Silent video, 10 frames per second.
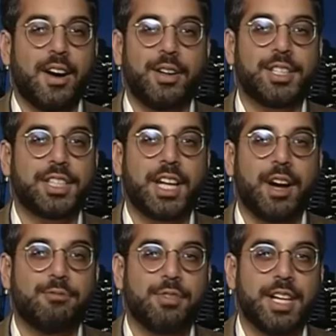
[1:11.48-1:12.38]
Honestly,
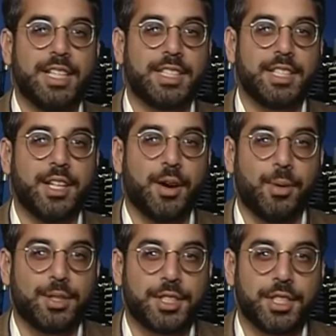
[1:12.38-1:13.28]
I really didn't know
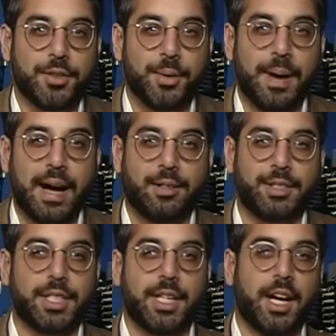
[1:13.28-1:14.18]
what to do
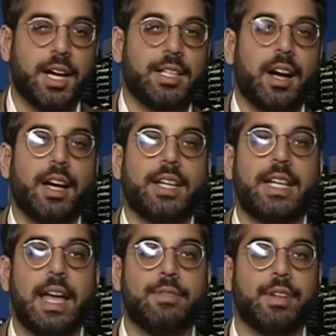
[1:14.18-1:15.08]
about it. I, I had
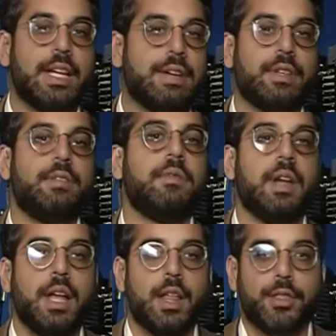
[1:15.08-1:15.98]
never even
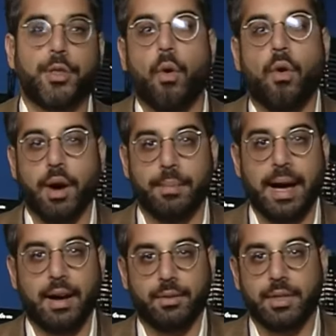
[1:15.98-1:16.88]
thought
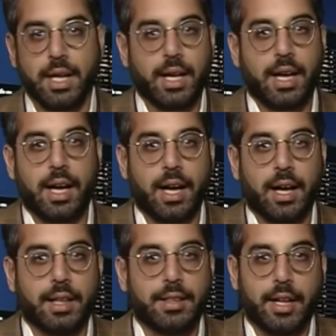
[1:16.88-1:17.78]
about
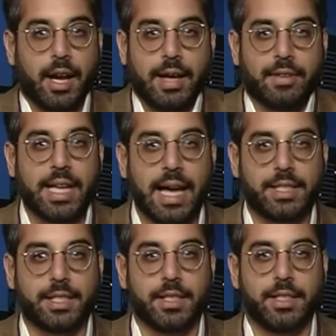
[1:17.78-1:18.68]
uh, that I'd ever
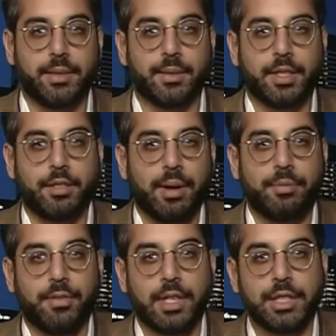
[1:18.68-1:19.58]
get to the, the, great
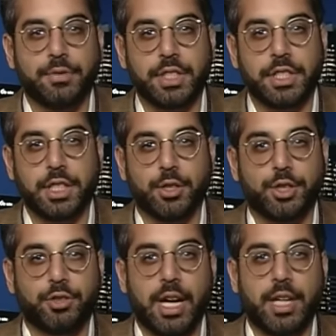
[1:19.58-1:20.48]
privilege of visiting
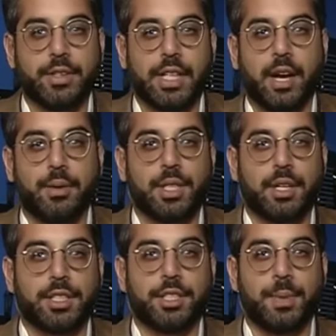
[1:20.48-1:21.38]
Australia. And then I was
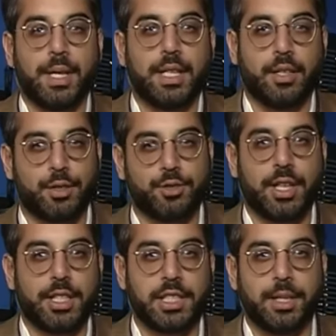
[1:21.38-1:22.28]
asked to speak at
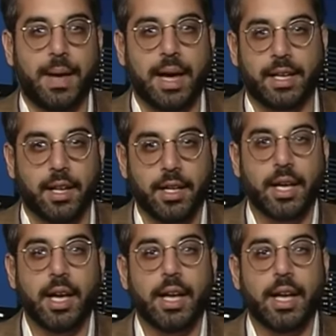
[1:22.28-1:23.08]
Australia CPAC, and I